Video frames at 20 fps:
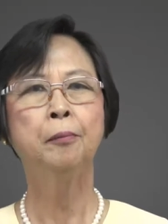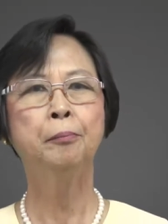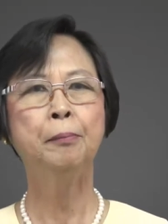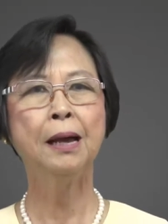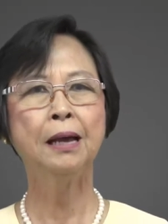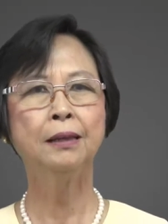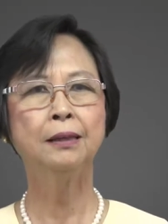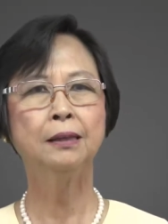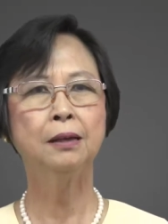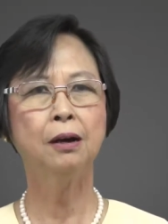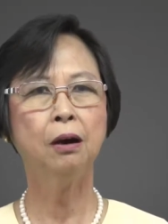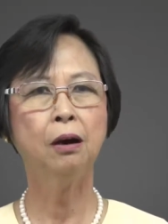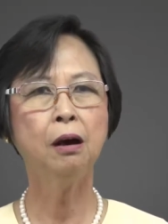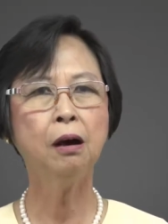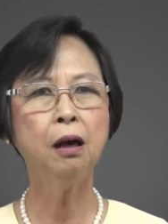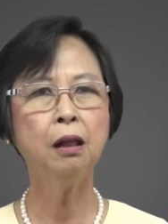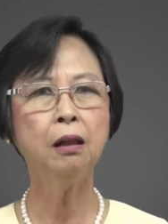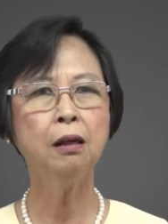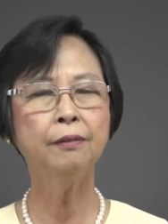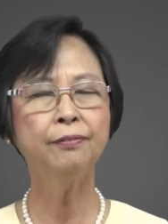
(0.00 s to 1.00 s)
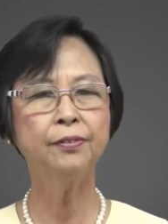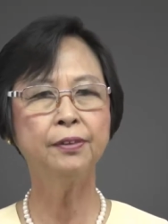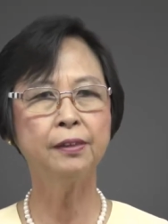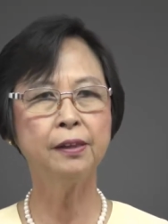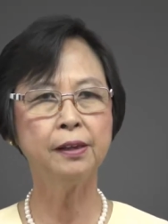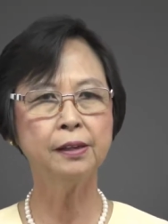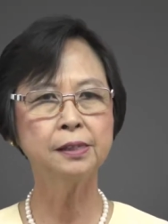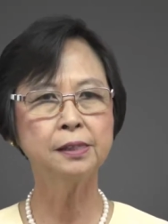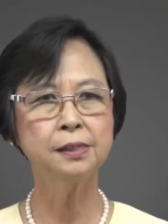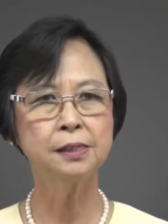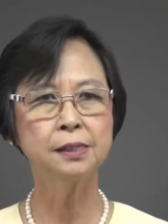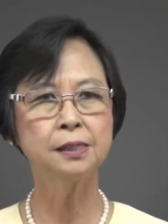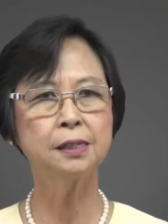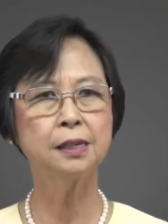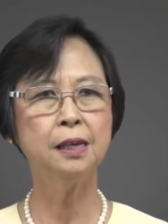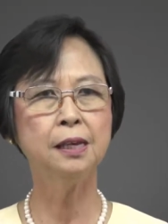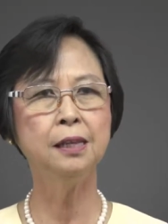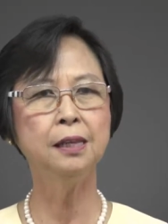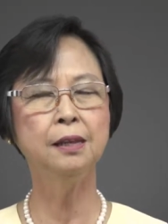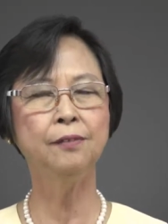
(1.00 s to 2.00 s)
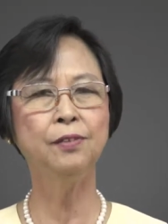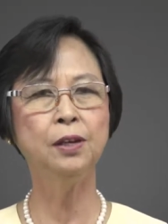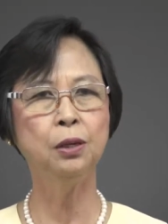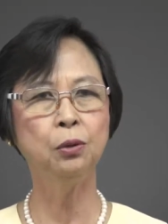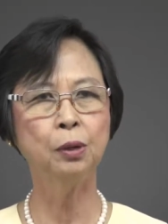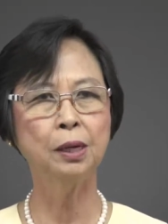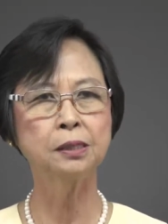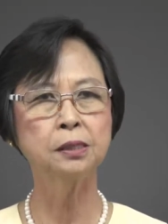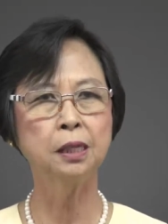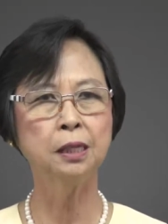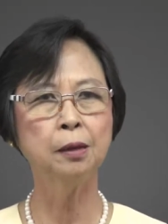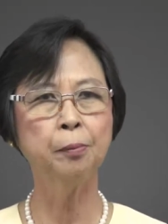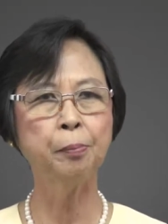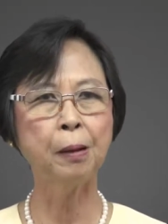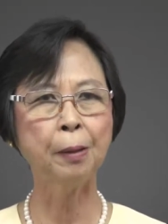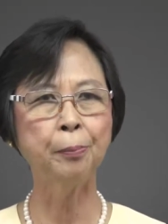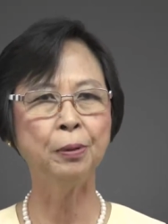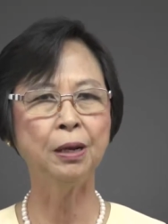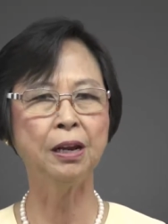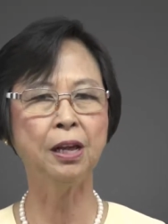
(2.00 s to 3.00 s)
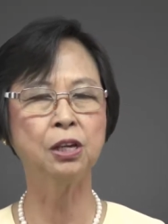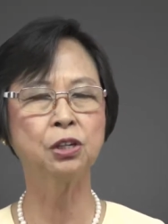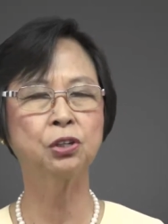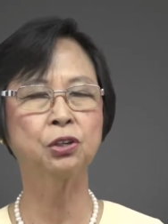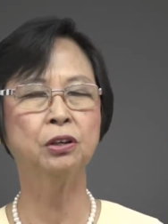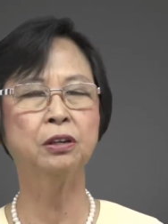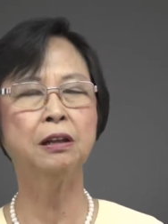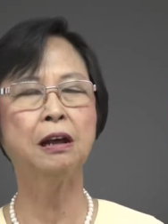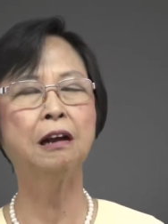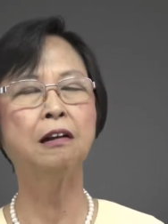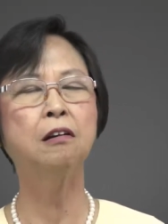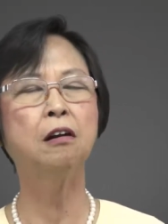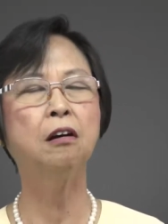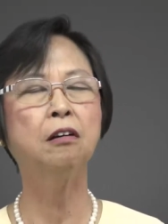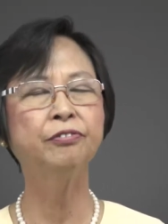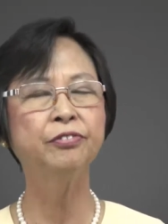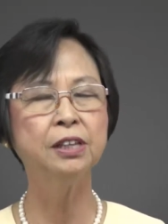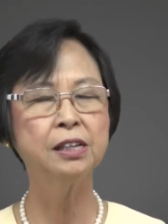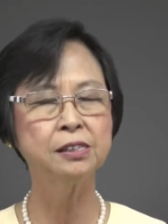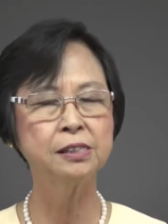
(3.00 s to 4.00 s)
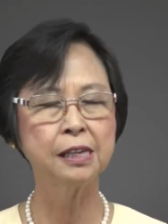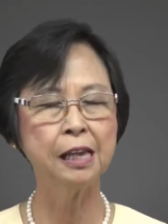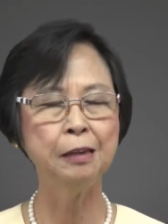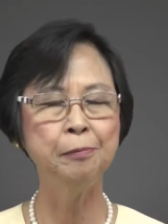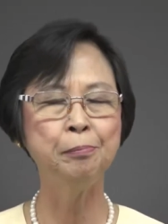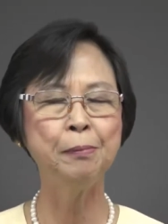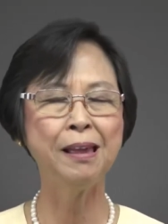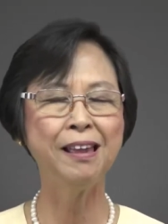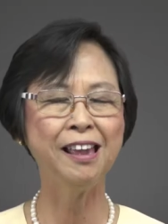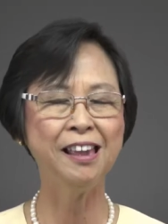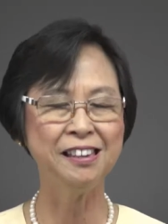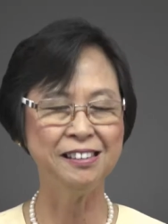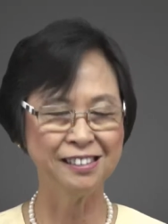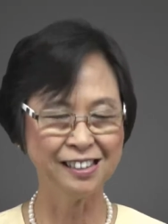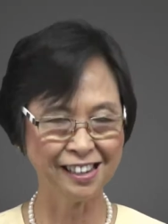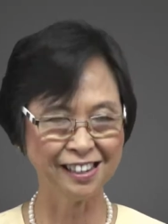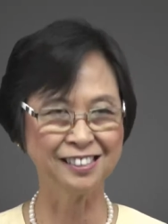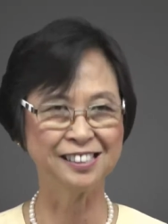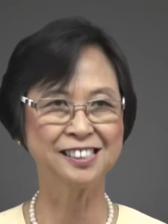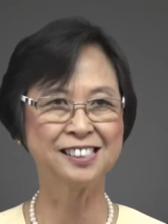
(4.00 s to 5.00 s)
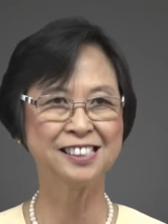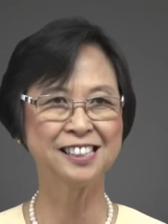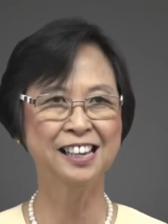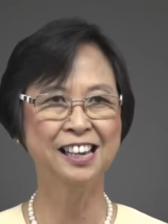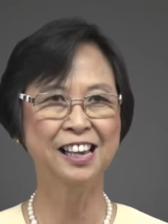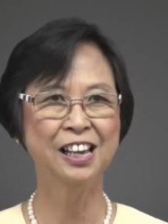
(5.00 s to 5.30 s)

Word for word: But all of these individuals in the population are of the same ages.